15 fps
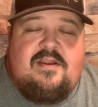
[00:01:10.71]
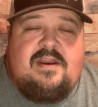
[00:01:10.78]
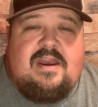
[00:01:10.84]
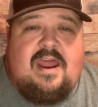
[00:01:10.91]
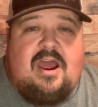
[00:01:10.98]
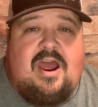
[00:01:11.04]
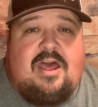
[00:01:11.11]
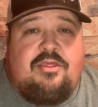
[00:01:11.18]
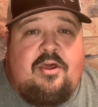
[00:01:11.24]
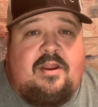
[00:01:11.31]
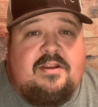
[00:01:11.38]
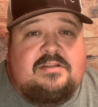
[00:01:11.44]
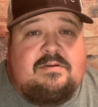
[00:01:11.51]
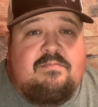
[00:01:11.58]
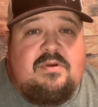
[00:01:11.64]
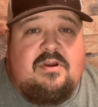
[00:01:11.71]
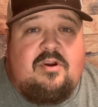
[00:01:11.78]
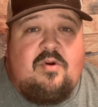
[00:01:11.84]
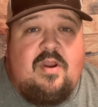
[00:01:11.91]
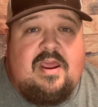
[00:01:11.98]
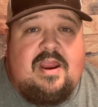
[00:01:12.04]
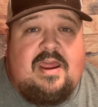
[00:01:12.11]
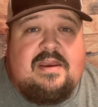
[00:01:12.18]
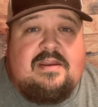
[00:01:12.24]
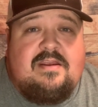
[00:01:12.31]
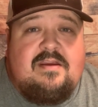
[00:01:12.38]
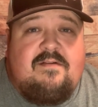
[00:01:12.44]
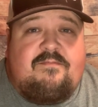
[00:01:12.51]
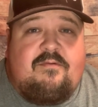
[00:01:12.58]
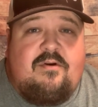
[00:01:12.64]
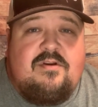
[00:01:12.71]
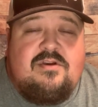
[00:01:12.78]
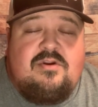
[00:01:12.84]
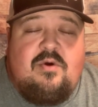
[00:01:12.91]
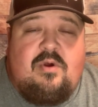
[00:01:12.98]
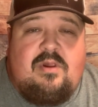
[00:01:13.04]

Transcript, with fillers: Now I thought this would be a great idea for, you know,